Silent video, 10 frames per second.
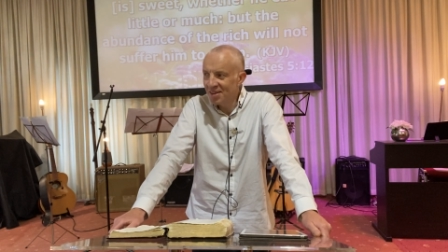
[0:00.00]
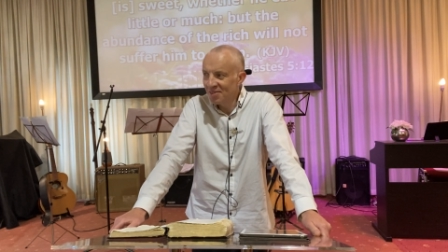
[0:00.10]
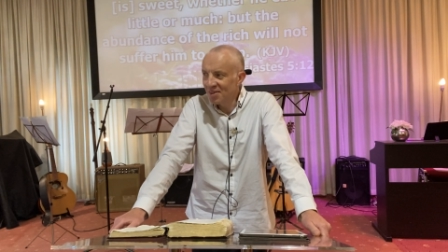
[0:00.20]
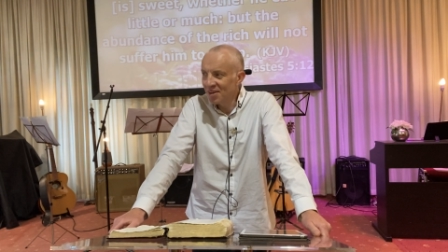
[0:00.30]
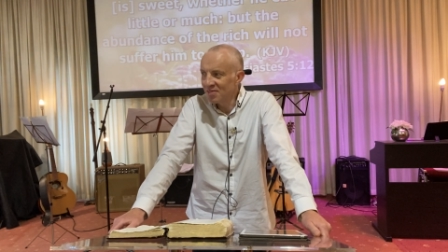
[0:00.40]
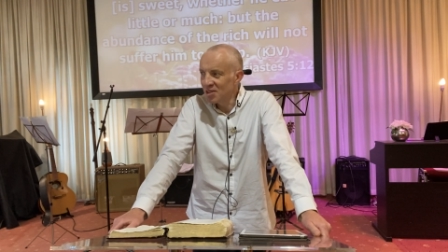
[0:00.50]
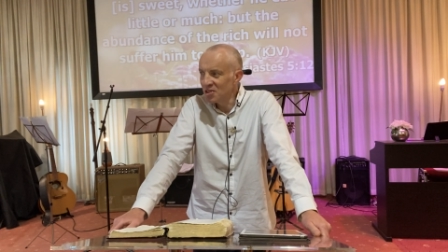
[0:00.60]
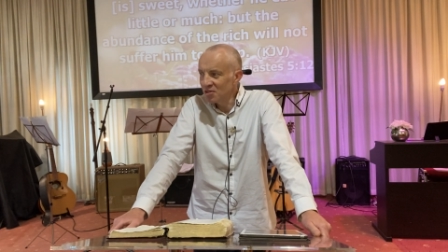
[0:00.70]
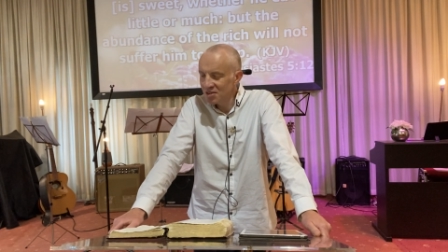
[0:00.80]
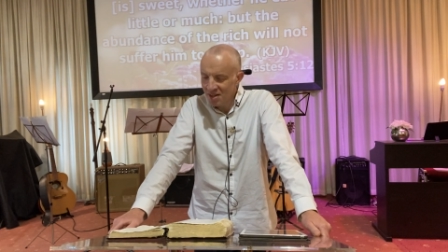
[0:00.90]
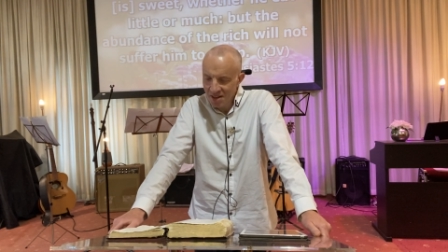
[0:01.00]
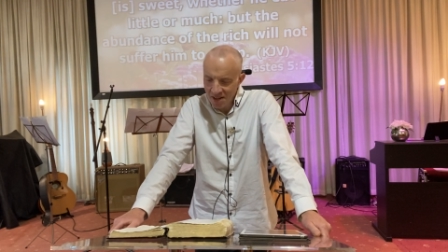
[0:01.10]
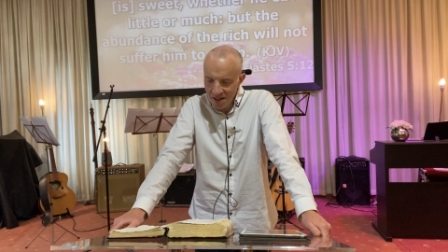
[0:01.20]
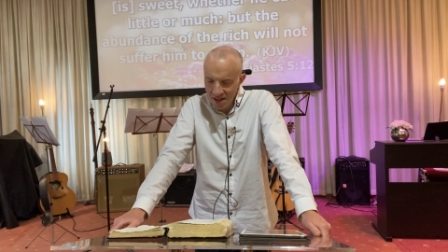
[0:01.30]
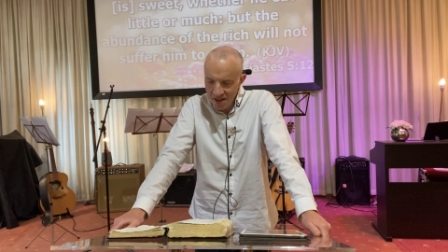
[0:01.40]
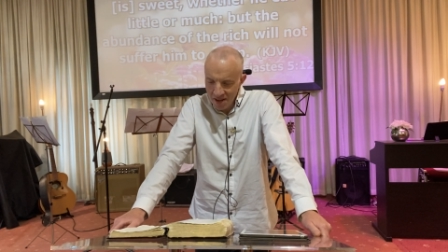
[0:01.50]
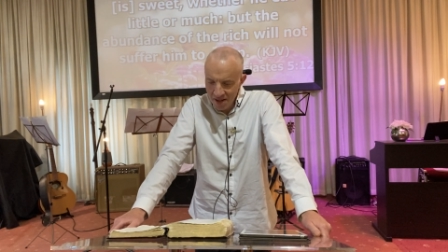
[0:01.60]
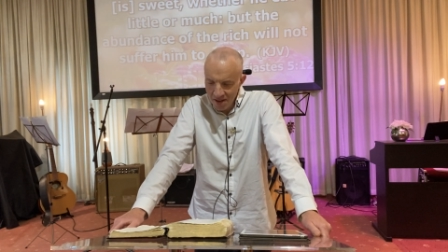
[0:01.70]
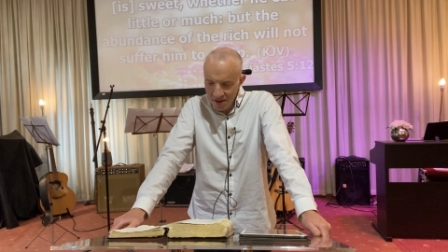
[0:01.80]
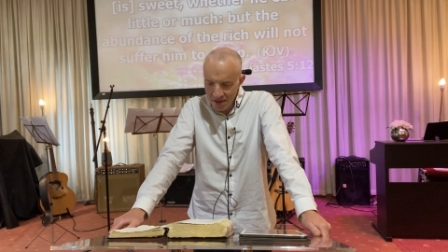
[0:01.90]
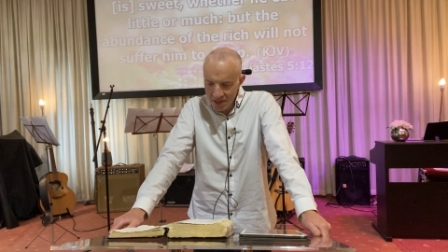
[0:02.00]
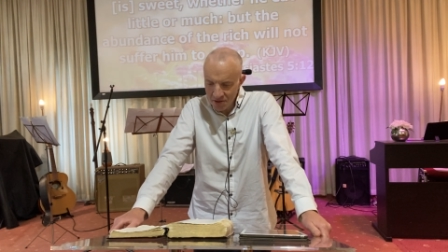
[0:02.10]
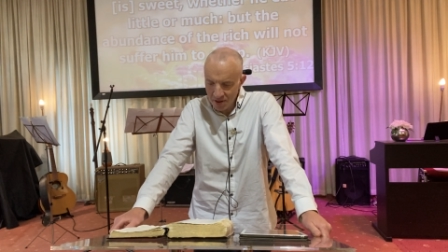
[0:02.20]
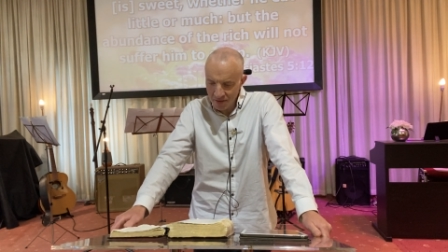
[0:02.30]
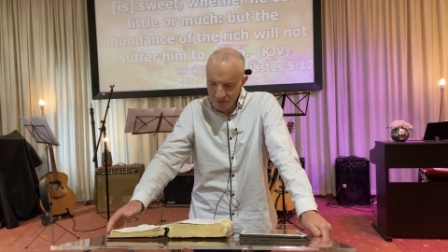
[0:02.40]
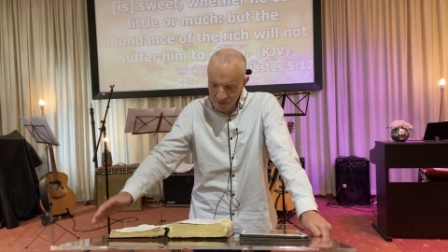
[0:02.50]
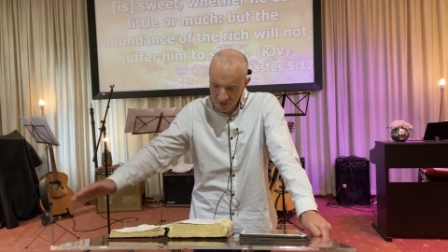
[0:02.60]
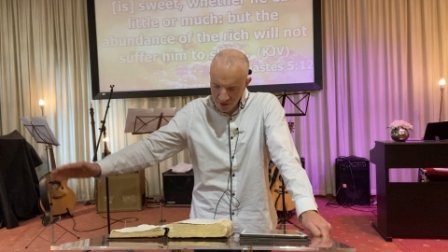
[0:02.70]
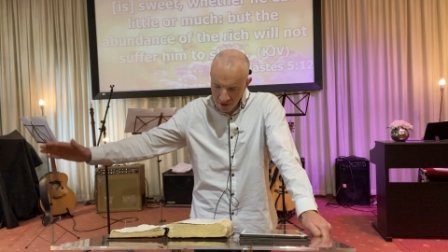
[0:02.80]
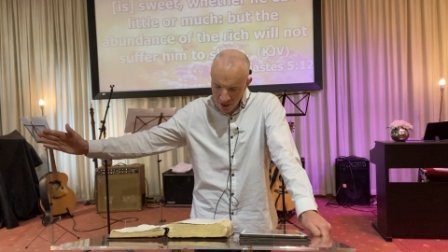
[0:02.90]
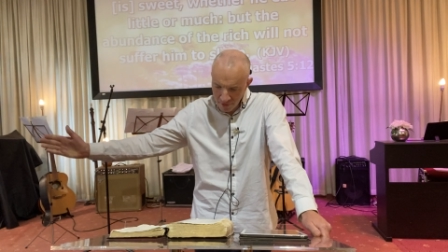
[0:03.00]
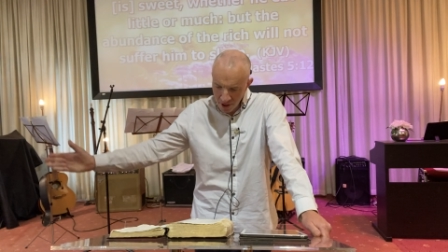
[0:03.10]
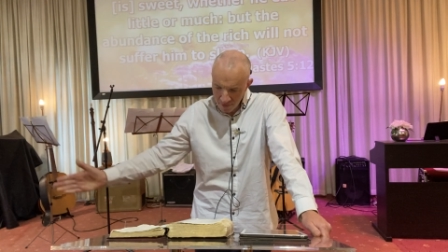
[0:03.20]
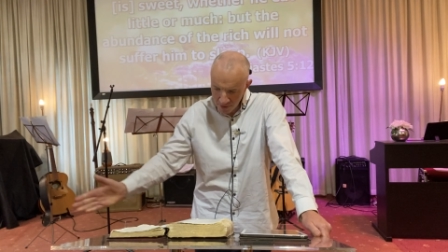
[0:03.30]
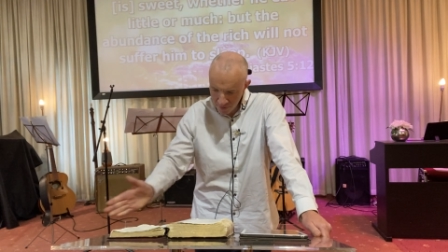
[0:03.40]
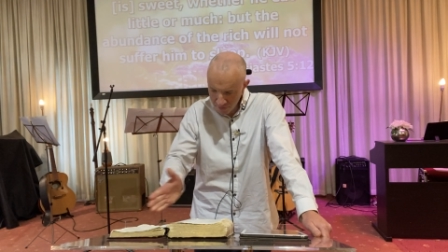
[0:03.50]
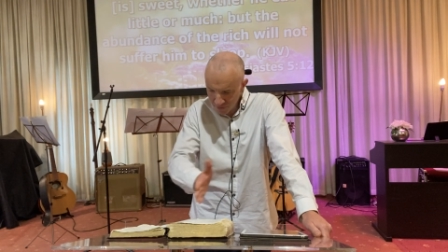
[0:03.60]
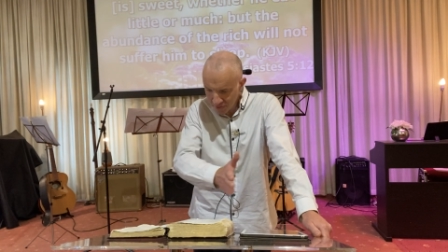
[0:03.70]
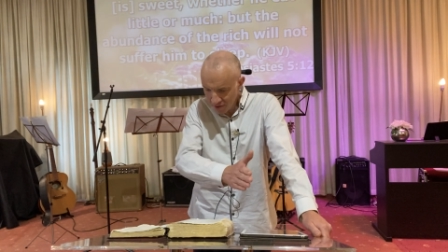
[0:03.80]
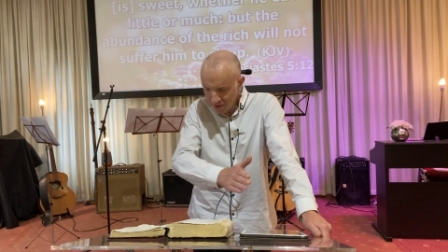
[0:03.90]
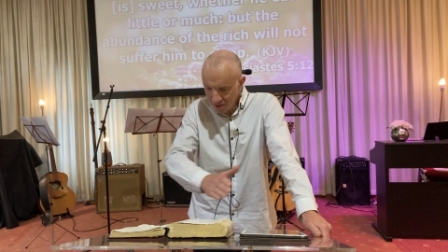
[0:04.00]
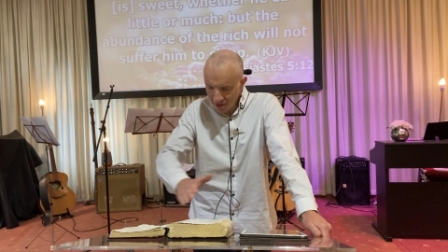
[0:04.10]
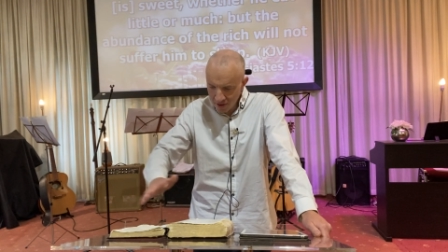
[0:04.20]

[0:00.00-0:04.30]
you know, you have to adjust and he sort of tried to take me out of it. Mm-hmm.